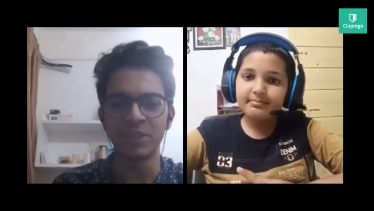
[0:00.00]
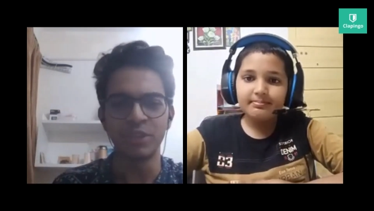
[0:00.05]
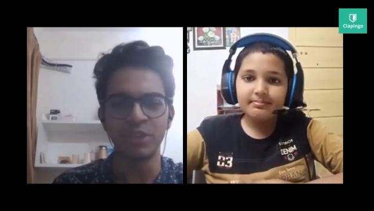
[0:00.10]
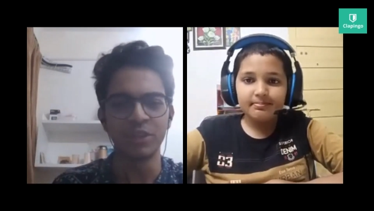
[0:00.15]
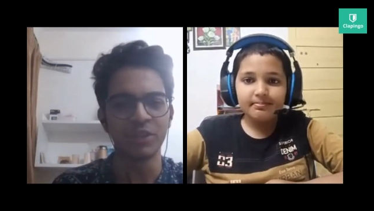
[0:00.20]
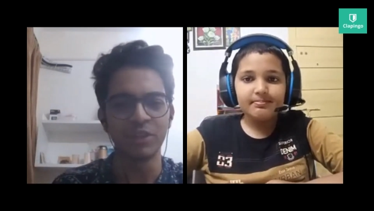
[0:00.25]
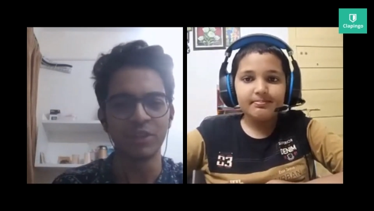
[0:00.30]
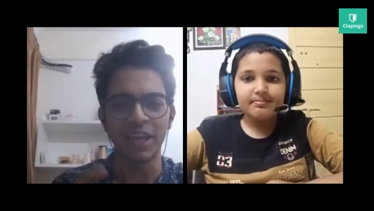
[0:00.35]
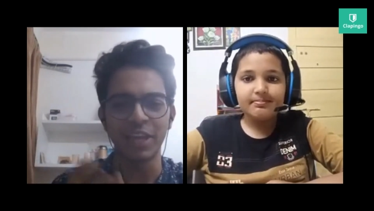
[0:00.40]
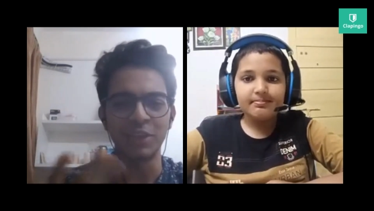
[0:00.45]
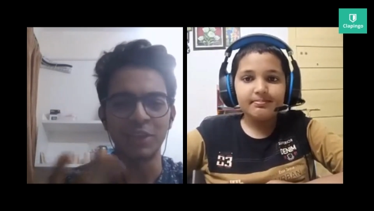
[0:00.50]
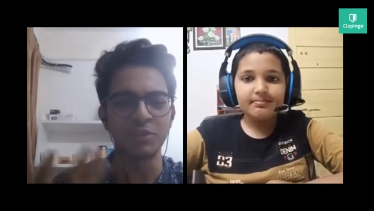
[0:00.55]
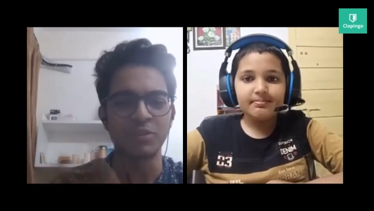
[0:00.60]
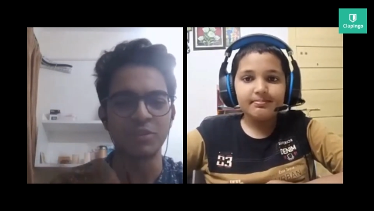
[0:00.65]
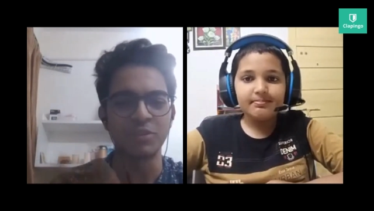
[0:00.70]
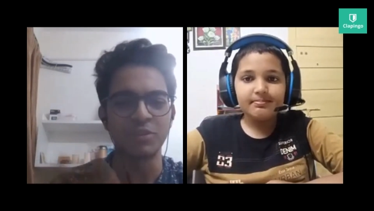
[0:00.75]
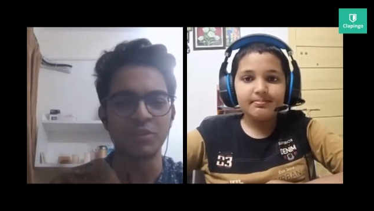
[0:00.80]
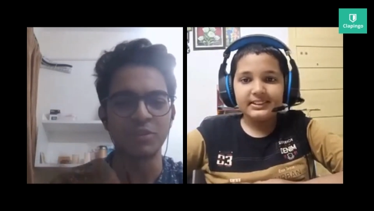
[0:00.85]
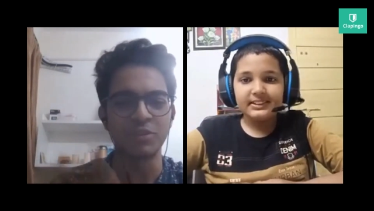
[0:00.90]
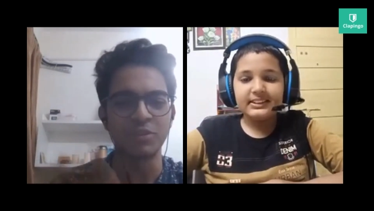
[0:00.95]
Speaker 1: you know, like you
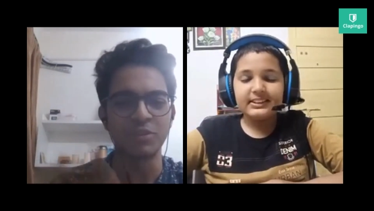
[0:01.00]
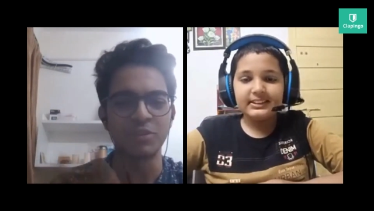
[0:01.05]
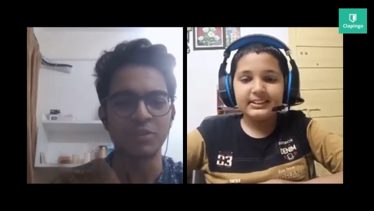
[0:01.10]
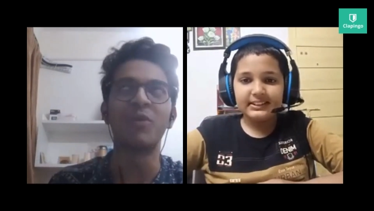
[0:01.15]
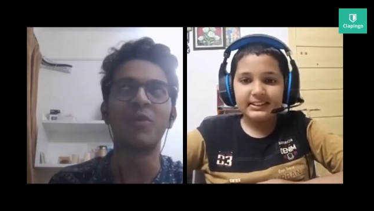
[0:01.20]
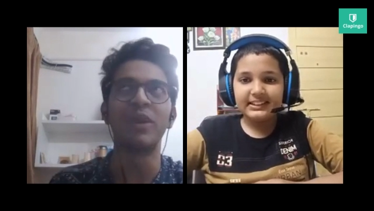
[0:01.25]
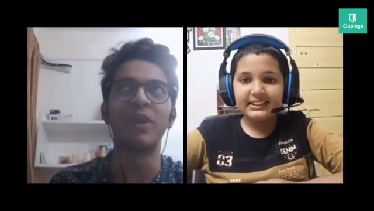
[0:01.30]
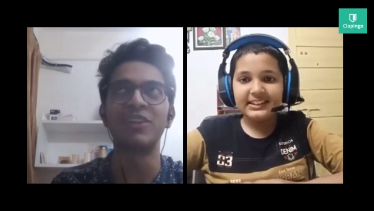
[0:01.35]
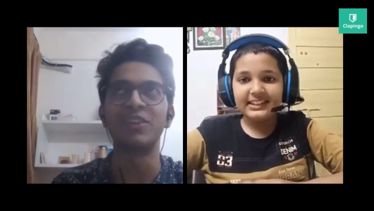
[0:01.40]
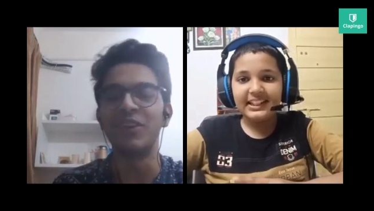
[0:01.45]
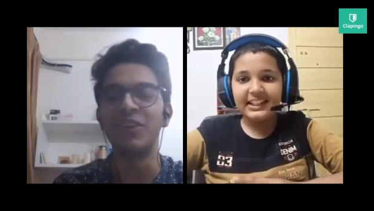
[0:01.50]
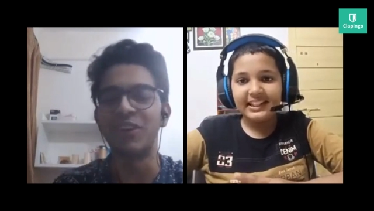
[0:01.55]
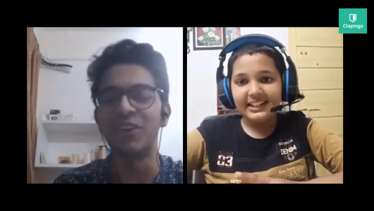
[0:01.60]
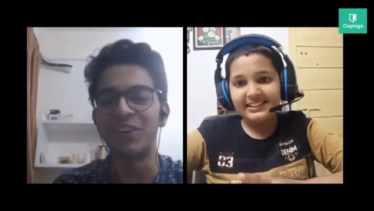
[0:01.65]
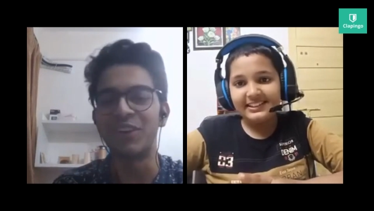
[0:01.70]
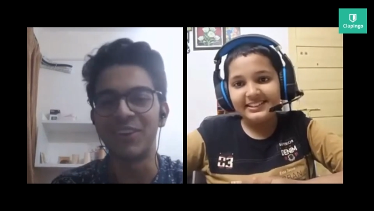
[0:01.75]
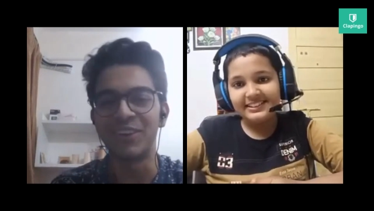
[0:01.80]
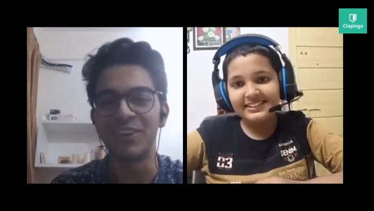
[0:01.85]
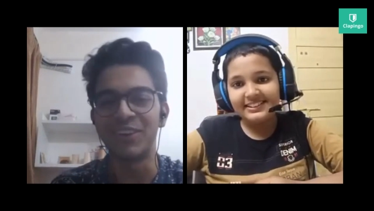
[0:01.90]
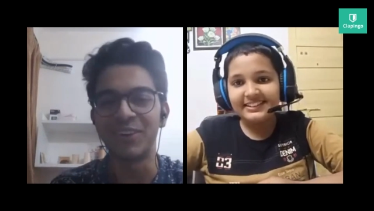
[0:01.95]
said, long way to
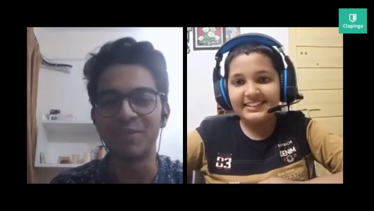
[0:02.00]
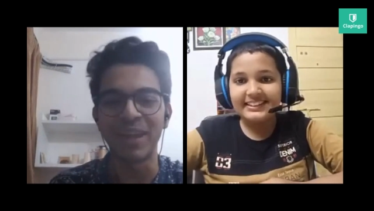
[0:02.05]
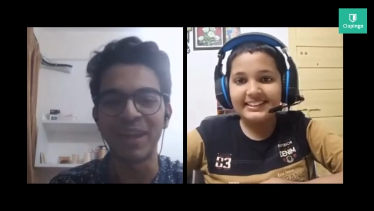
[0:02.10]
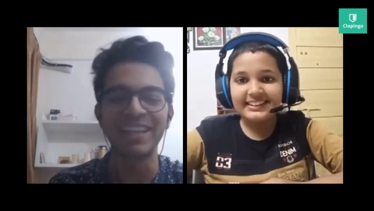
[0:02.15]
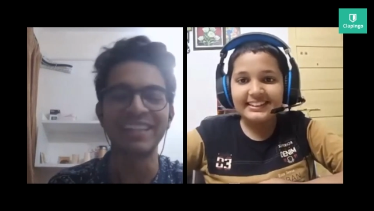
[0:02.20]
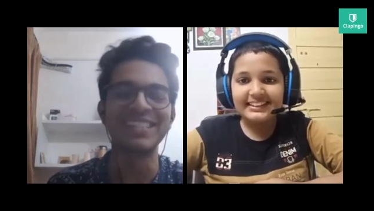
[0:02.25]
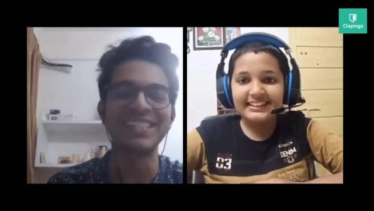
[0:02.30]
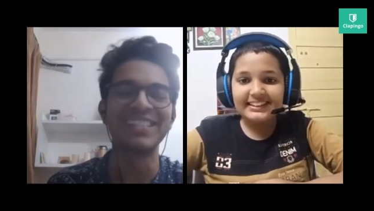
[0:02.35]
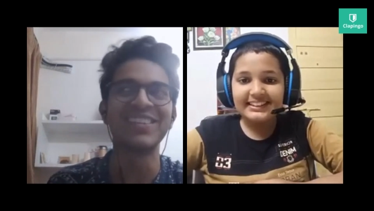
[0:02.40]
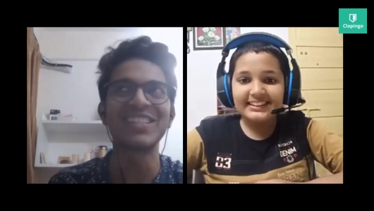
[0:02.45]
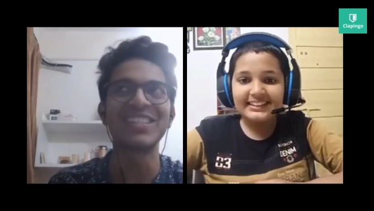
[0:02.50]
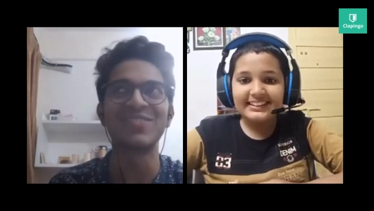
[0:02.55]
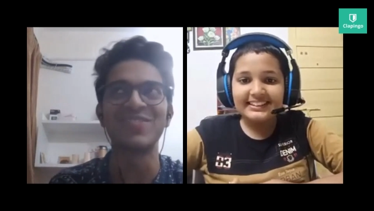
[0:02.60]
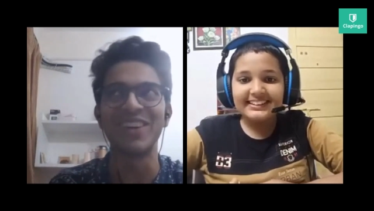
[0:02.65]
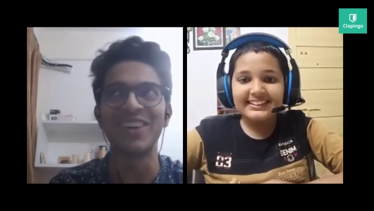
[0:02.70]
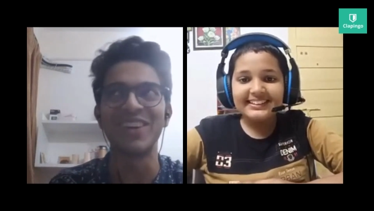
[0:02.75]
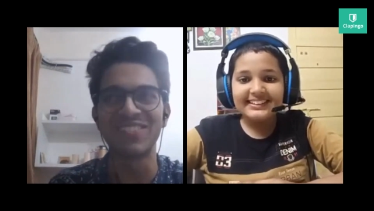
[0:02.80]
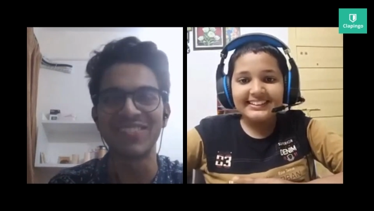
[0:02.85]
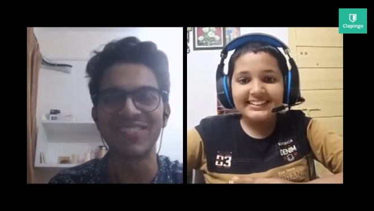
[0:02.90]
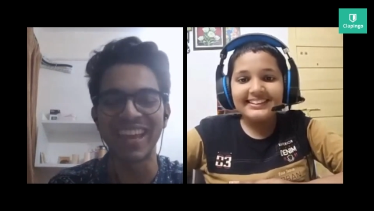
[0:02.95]
go, practice makes
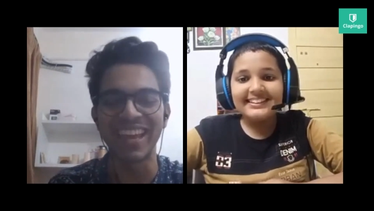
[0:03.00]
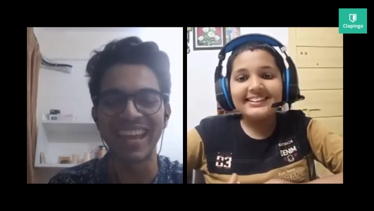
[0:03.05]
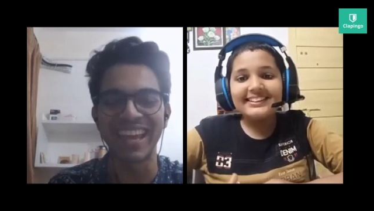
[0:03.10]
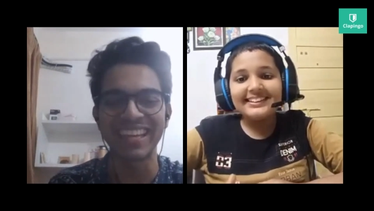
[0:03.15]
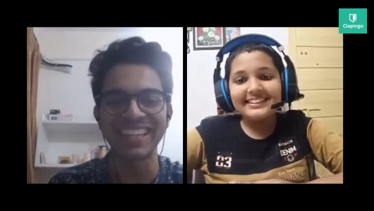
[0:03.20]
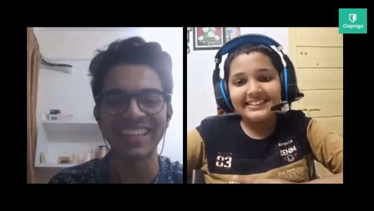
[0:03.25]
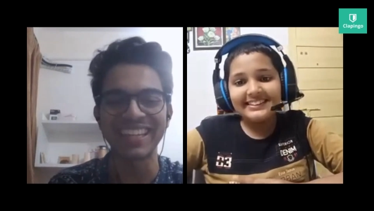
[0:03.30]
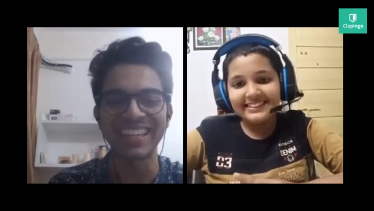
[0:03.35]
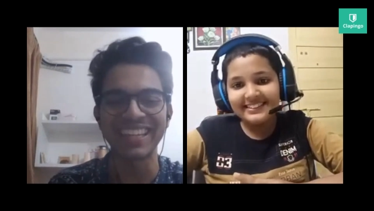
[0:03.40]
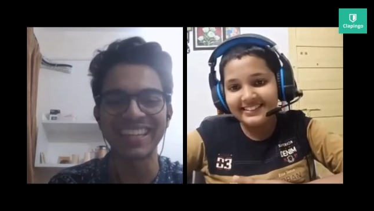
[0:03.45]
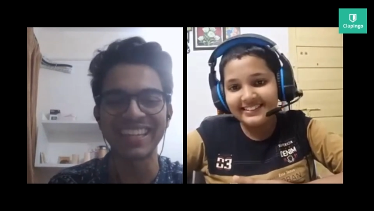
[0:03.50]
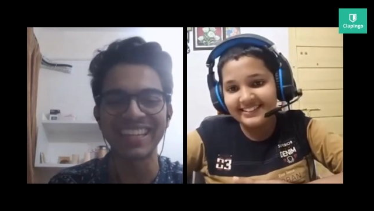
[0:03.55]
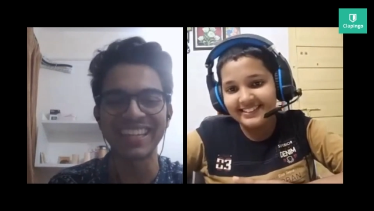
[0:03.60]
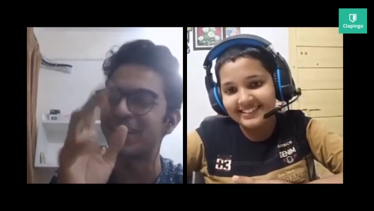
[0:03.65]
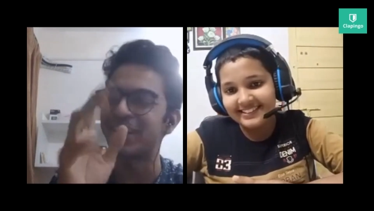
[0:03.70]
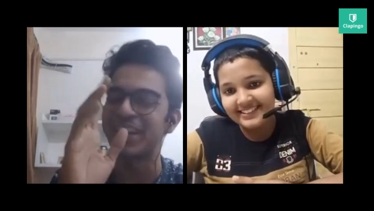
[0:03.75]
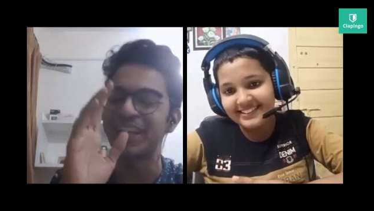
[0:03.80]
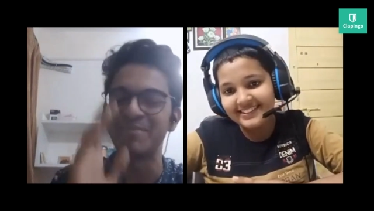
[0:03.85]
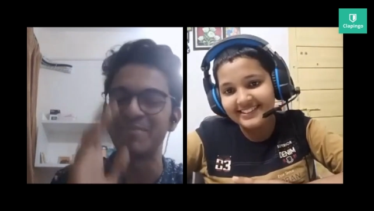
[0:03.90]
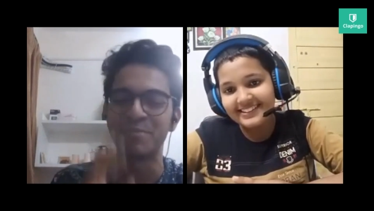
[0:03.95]
perfect,
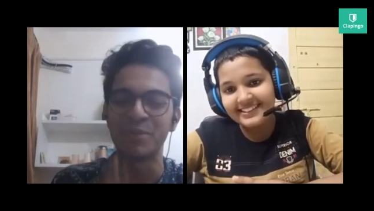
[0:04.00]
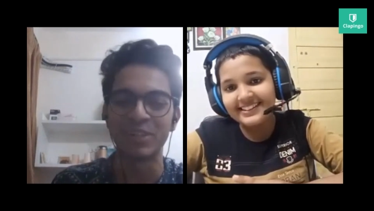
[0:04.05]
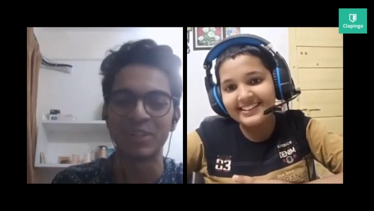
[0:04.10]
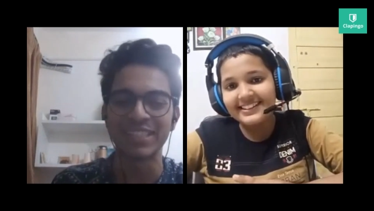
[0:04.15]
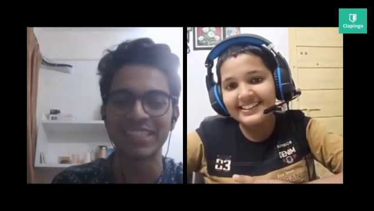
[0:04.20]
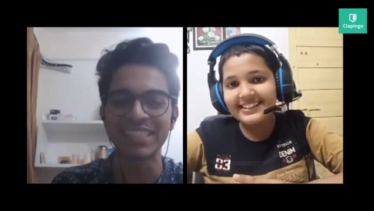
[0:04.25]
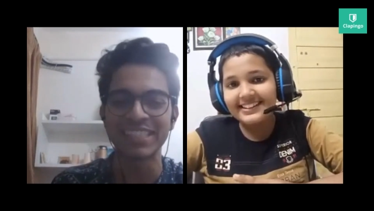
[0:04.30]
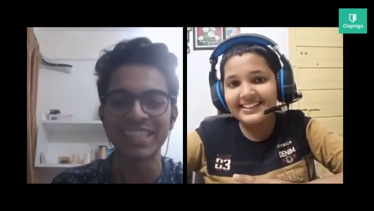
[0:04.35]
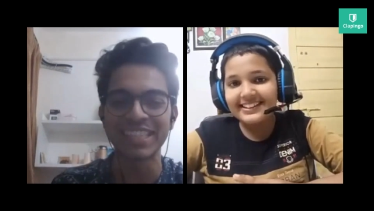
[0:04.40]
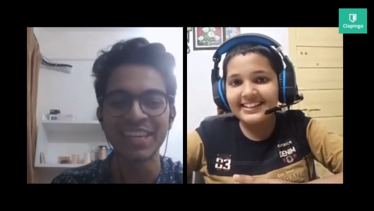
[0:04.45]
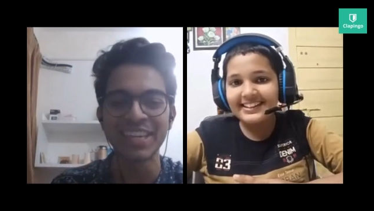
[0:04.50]
and read books.